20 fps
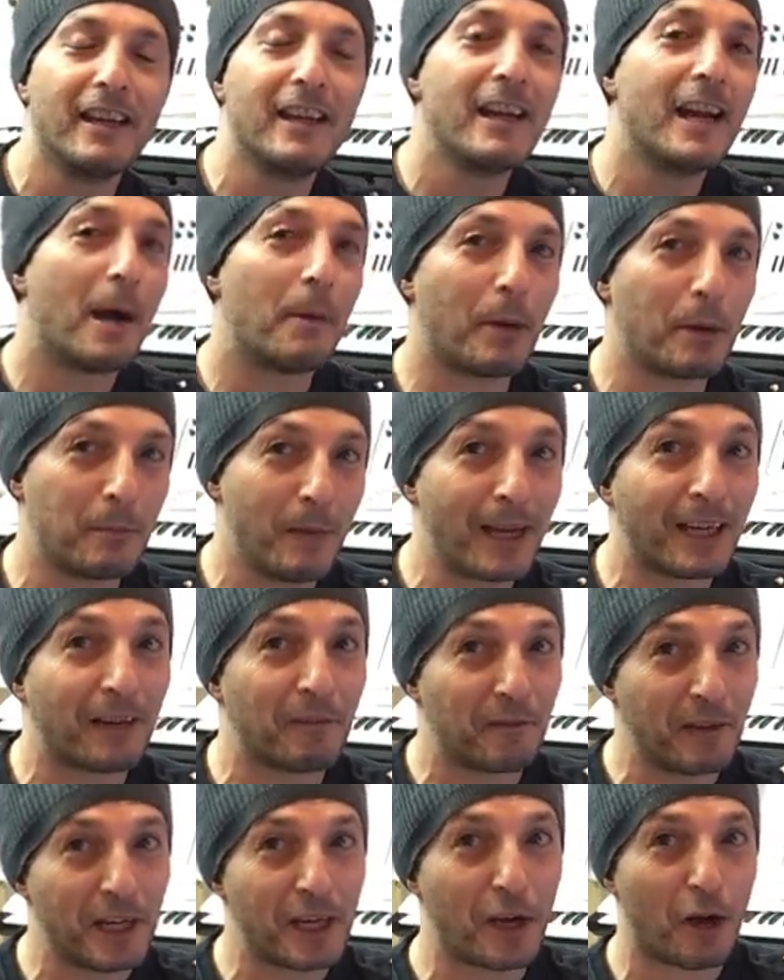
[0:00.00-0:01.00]
I might make a
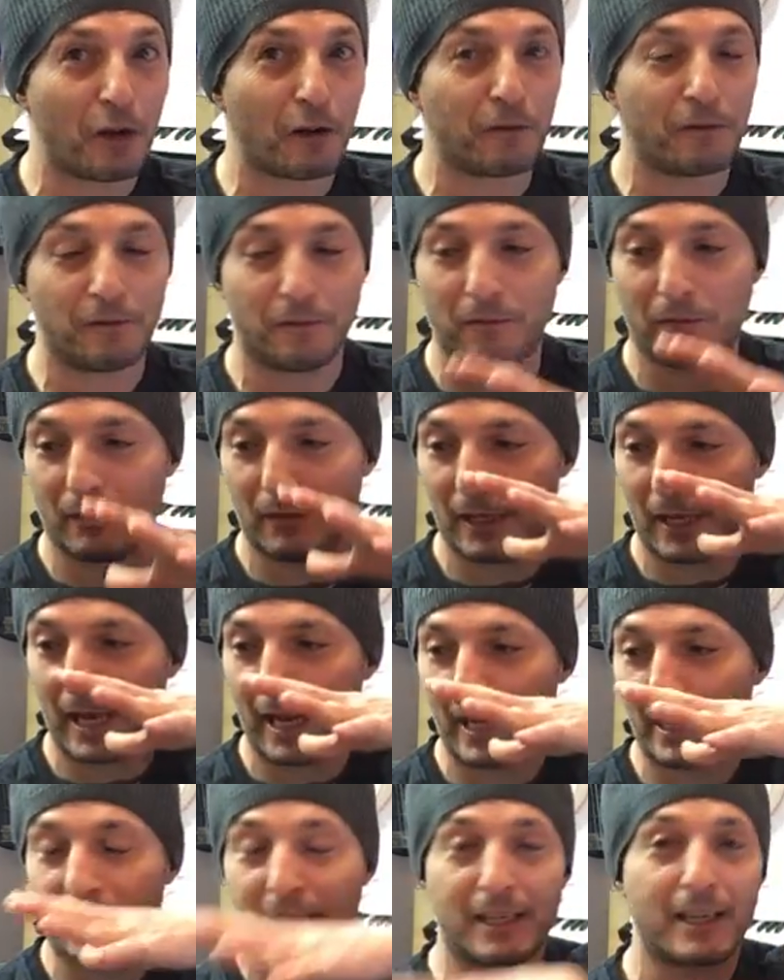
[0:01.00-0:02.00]
video
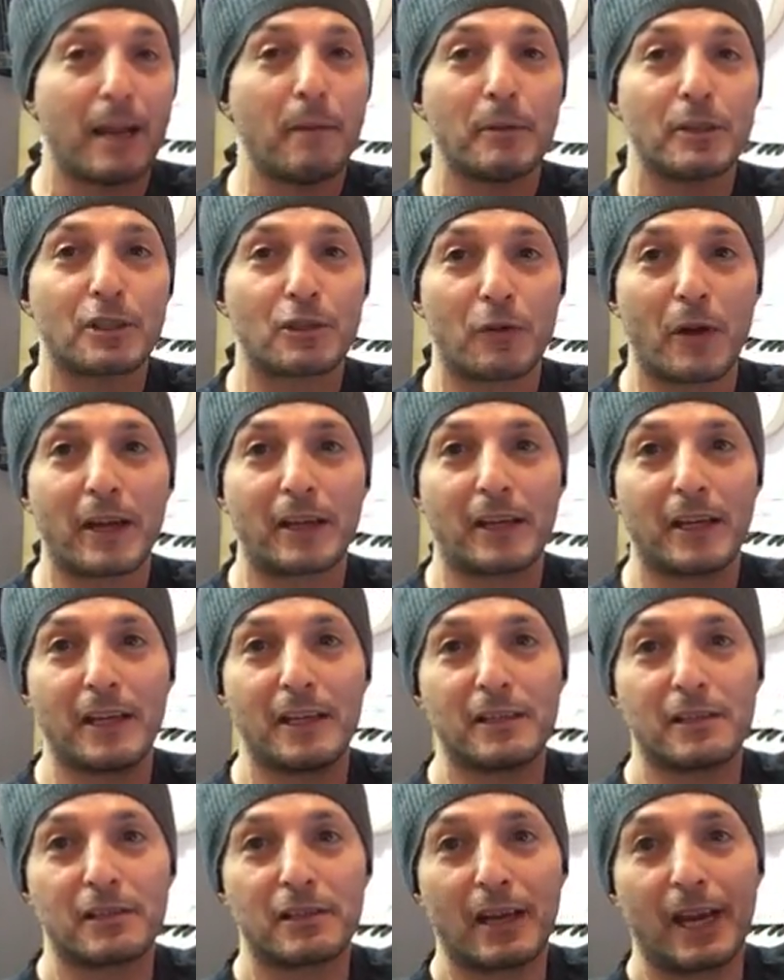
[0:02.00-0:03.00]
and demonstrate this